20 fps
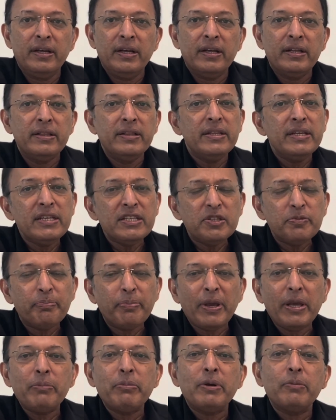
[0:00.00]
These
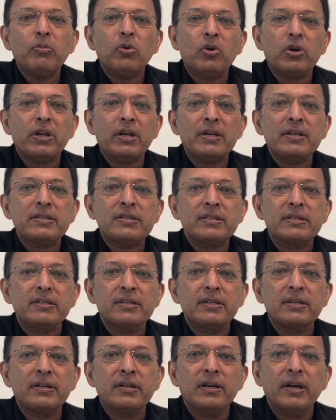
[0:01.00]
payment models
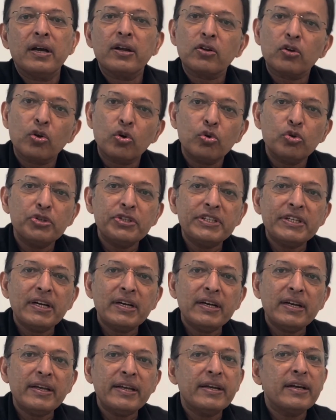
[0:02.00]
are crucial
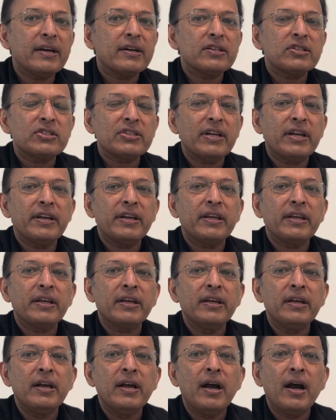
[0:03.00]
in understanding
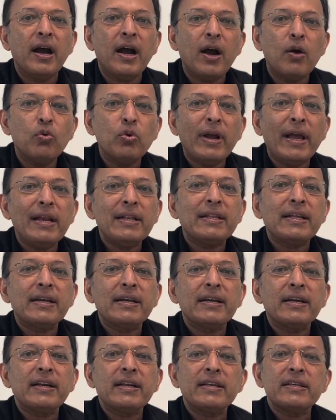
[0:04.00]
how
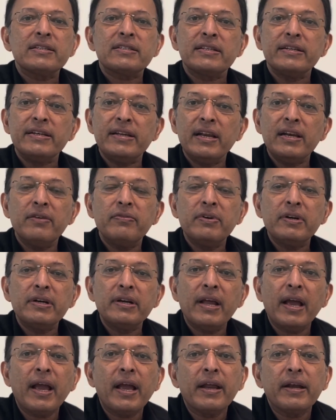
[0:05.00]
healthcare is delivered
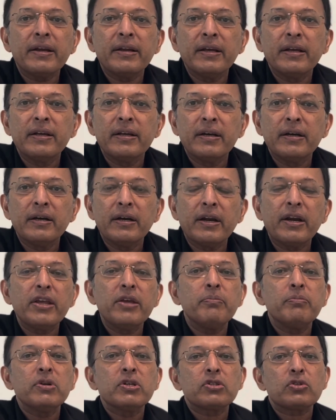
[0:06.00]
and
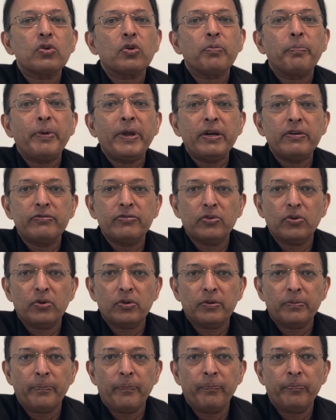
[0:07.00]
reimbursed or paid for.
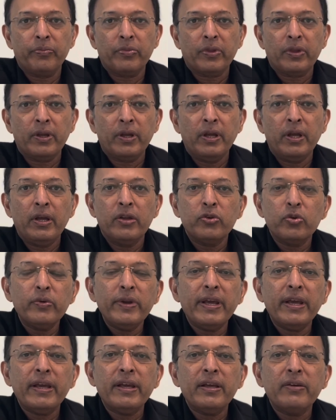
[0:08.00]

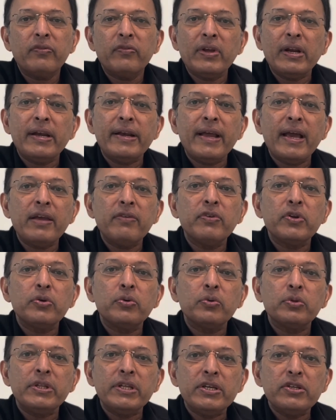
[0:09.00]
Today, we'll dive into
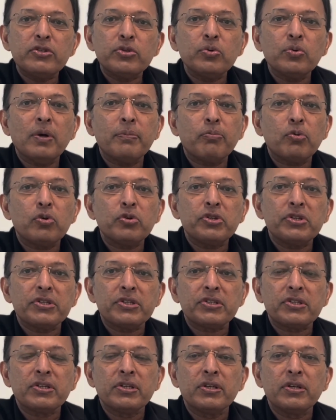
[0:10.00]
these two
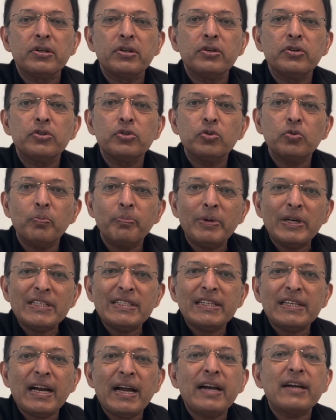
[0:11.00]
approaches to
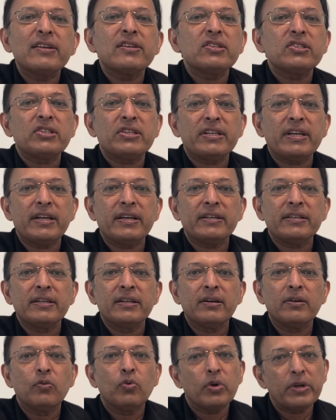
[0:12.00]
better understand
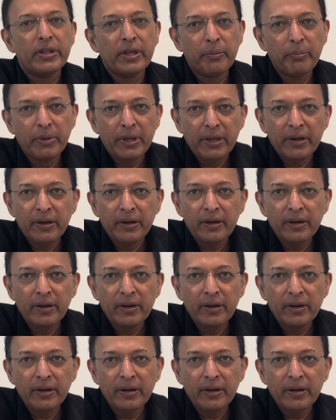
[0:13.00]
what they mean